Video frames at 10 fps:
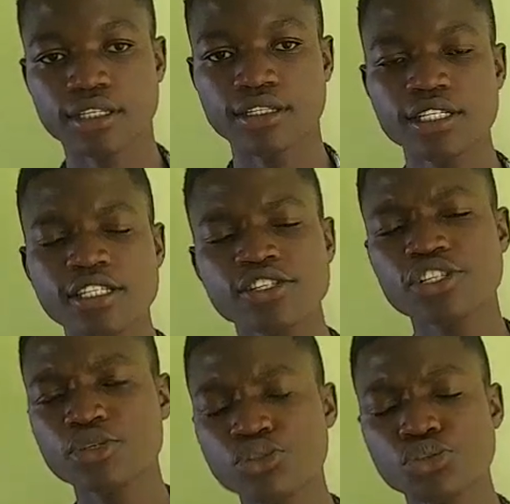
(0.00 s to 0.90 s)
This is
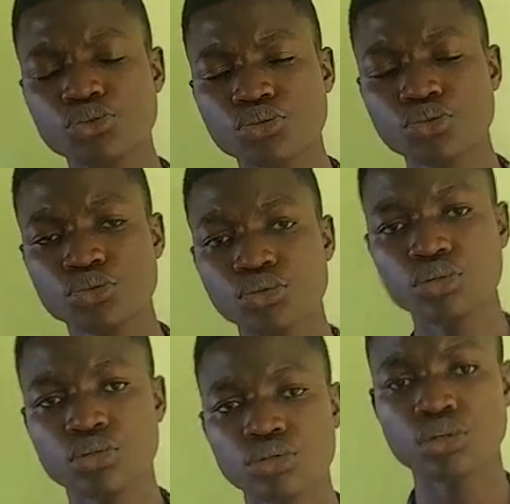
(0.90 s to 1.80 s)
due to
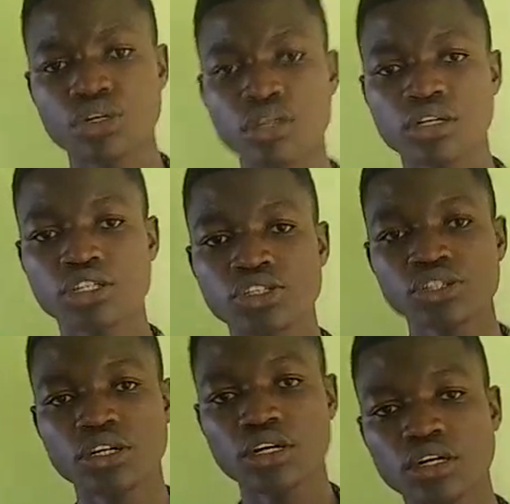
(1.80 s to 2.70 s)

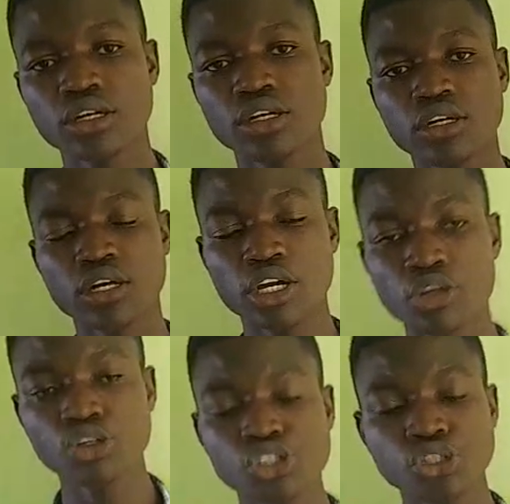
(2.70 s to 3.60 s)

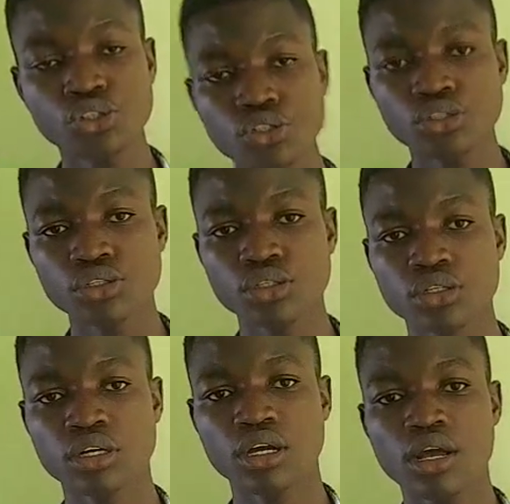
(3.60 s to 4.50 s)
erosion,
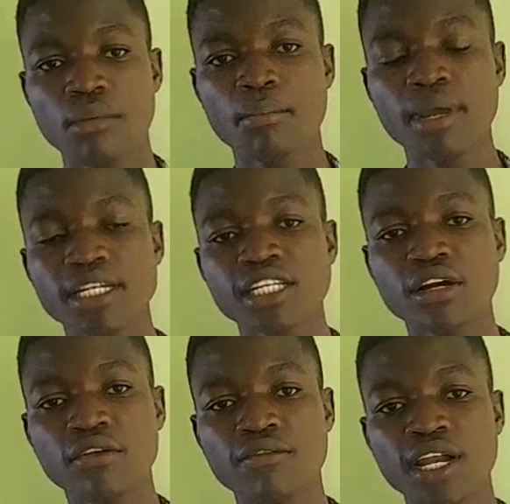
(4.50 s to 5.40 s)
melting
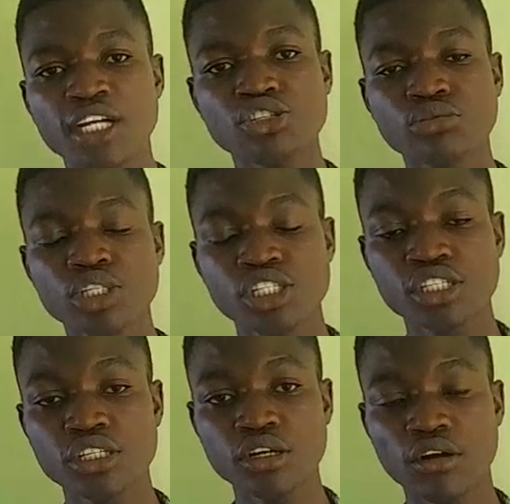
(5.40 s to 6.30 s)
of large
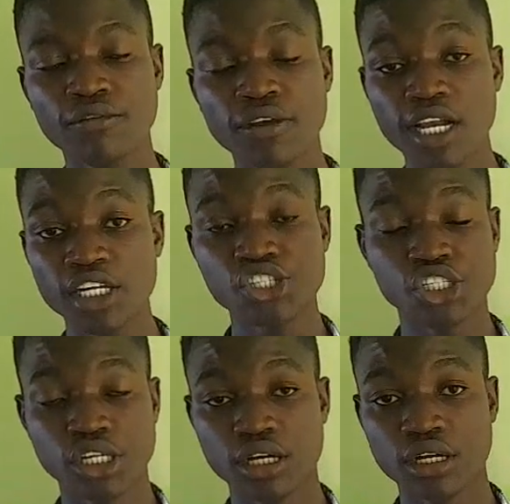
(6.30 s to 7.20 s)
quantity of glacier,